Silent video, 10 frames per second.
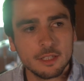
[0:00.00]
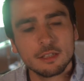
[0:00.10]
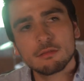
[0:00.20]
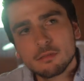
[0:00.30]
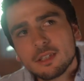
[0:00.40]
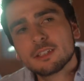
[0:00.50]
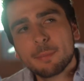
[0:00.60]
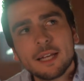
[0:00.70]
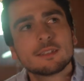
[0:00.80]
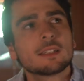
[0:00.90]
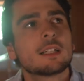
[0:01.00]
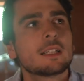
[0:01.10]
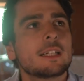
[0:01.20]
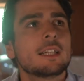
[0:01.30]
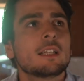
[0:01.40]
in, it's
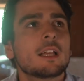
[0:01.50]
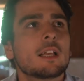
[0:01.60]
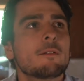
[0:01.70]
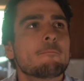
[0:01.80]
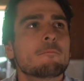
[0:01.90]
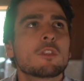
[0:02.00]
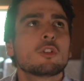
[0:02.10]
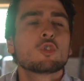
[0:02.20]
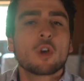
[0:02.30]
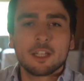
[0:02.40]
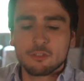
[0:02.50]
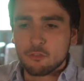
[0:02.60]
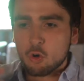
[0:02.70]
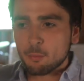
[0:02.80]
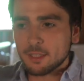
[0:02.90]
basically
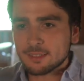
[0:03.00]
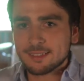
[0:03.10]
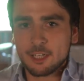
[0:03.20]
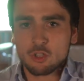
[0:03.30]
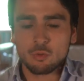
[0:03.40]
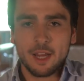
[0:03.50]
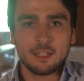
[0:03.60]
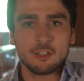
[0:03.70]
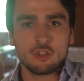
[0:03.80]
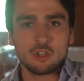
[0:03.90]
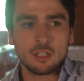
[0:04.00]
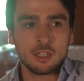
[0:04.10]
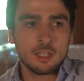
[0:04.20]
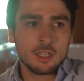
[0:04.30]
transforming sexual energy